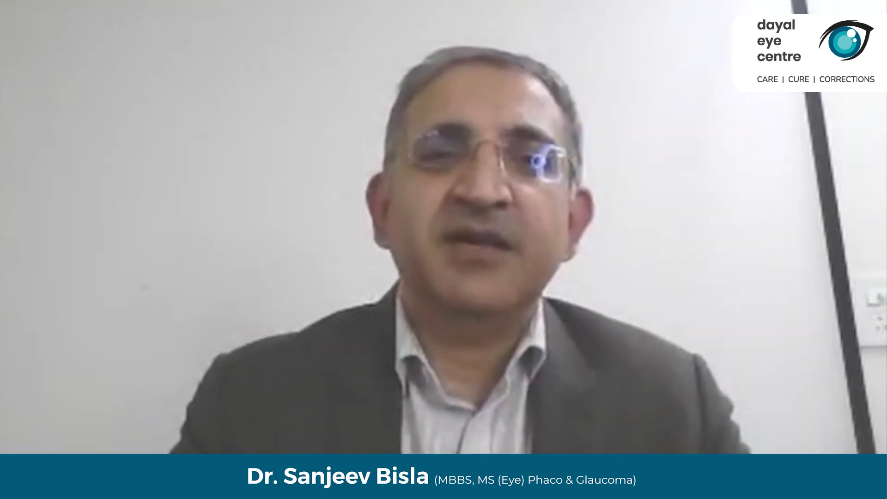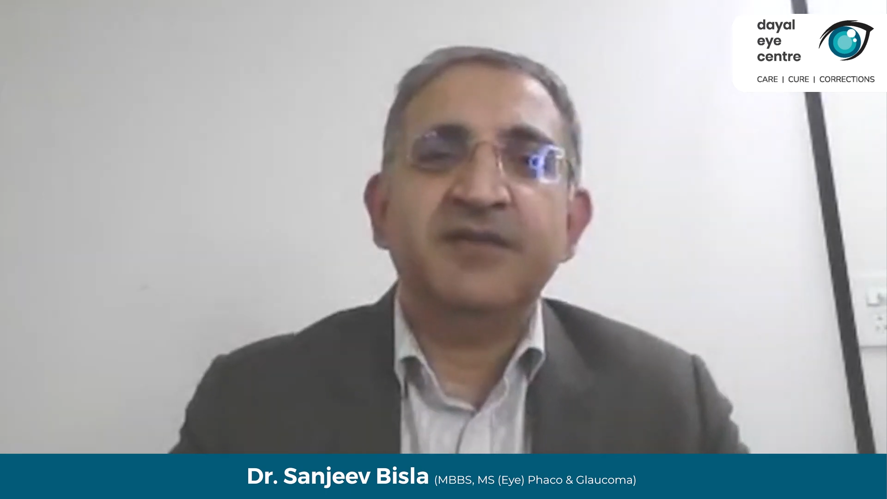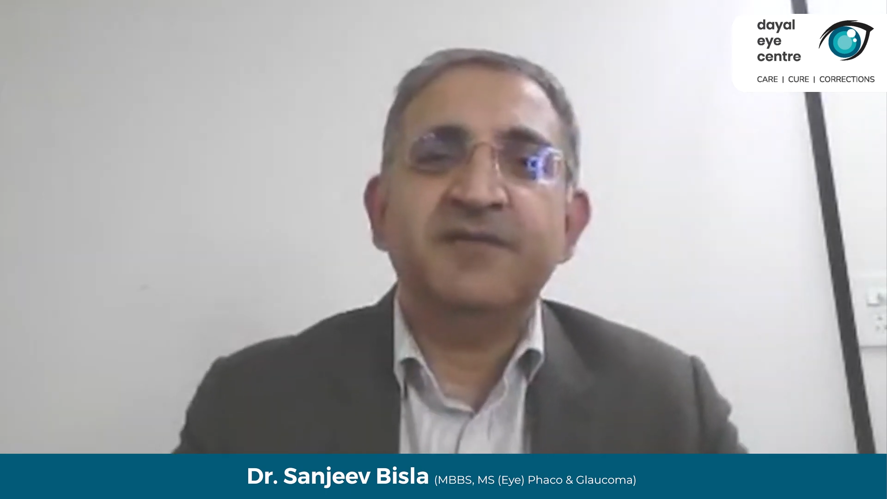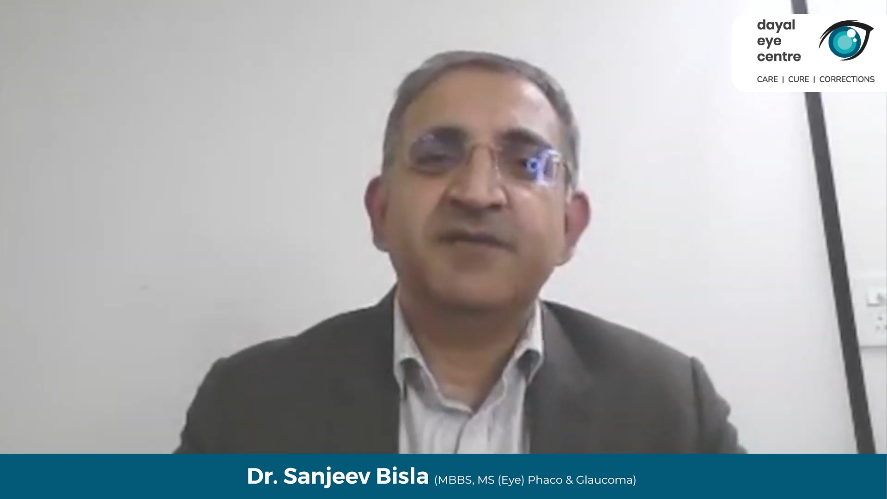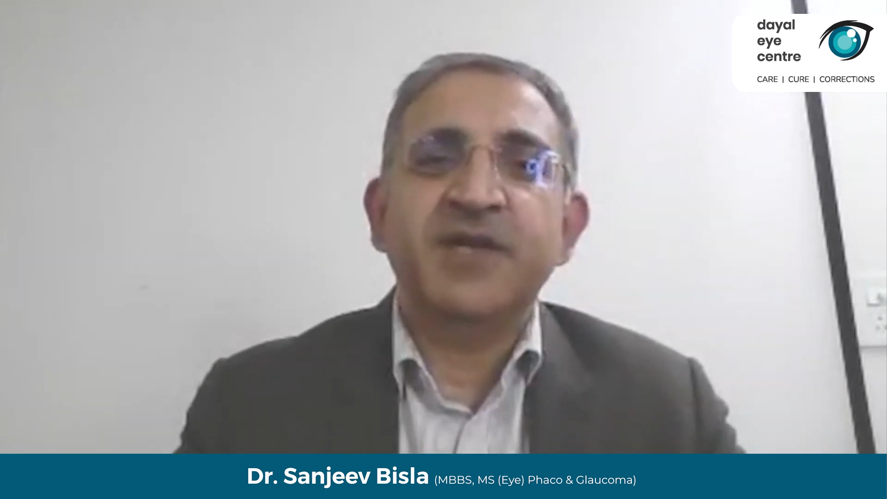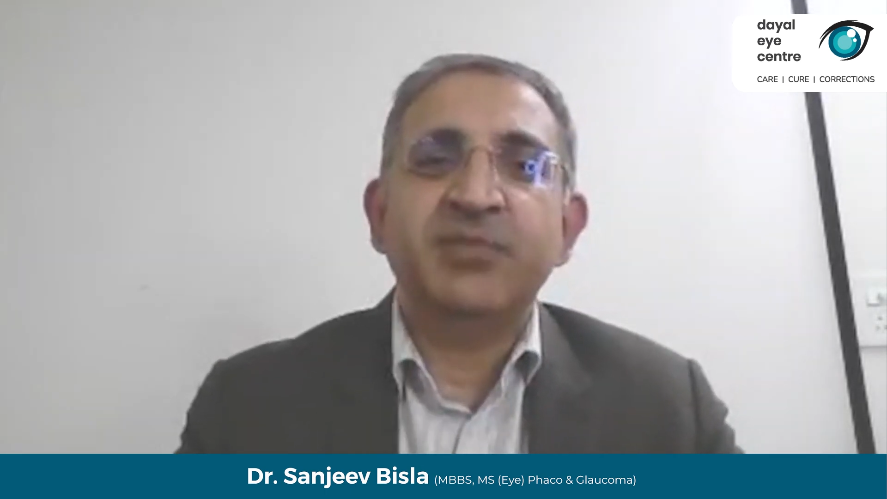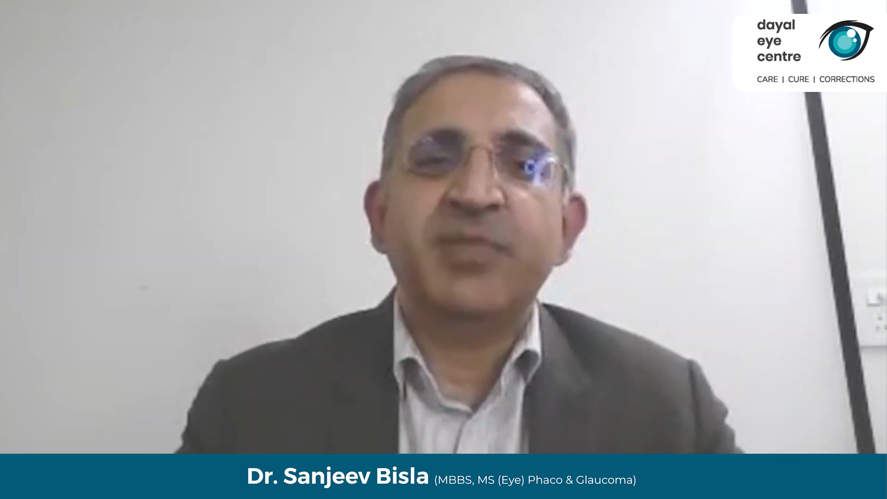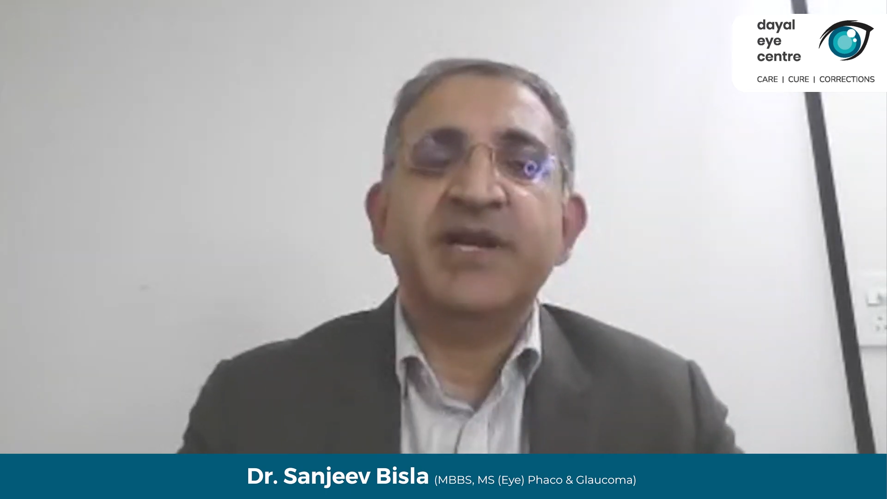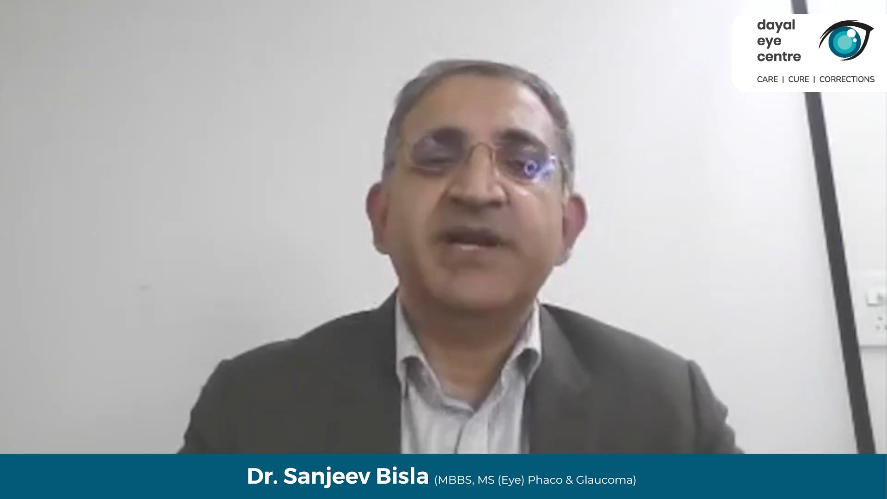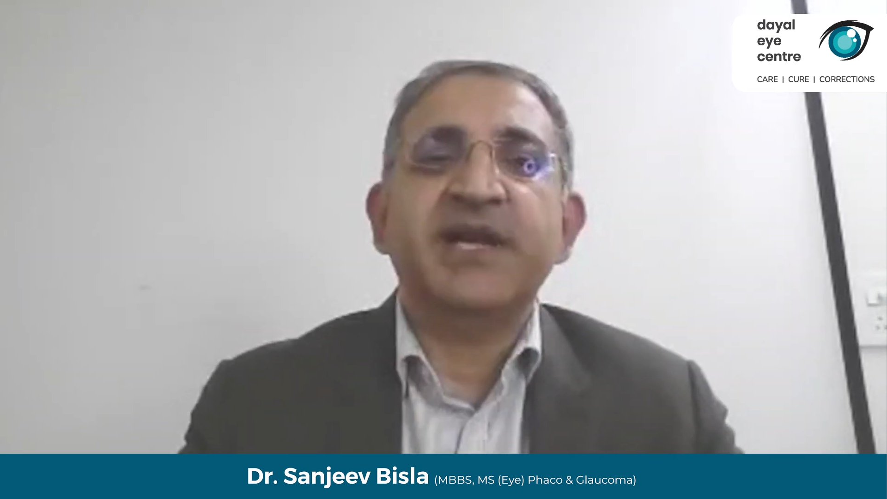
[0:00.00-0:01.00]
if their
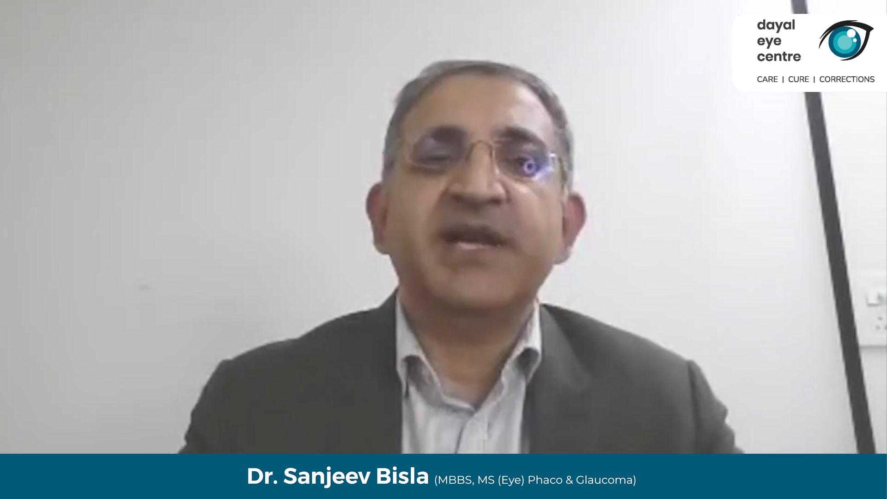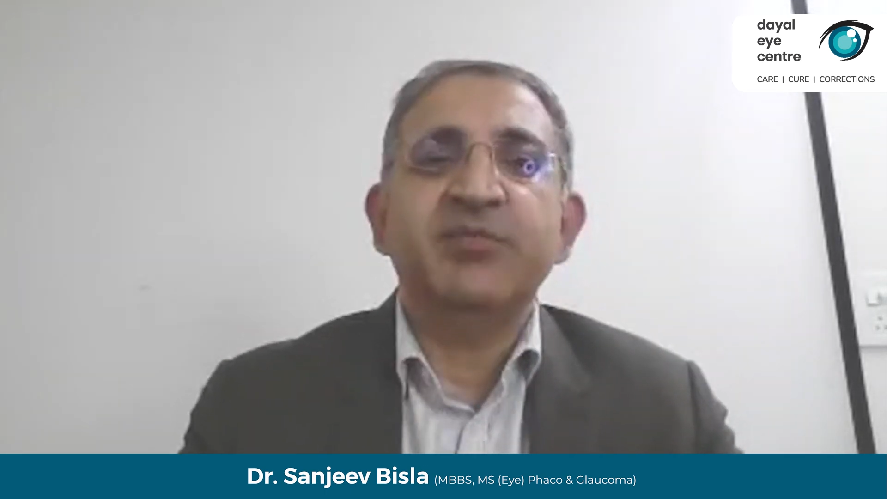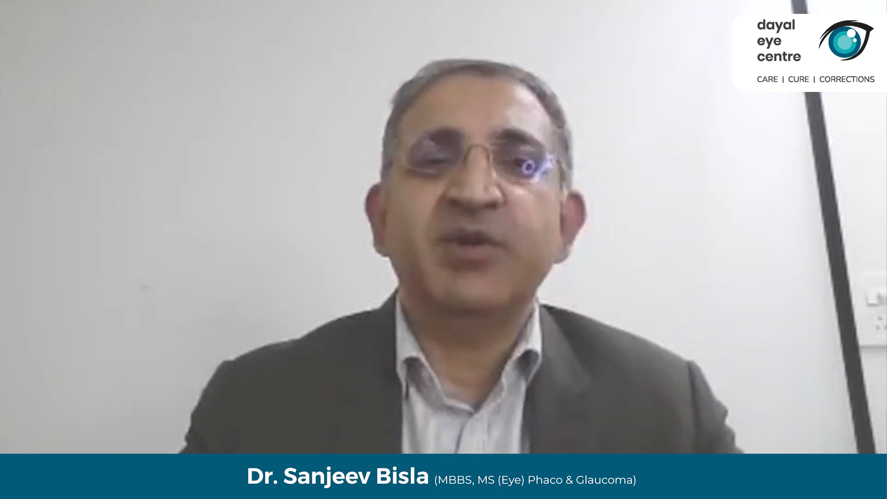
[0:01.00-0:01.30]
pentacam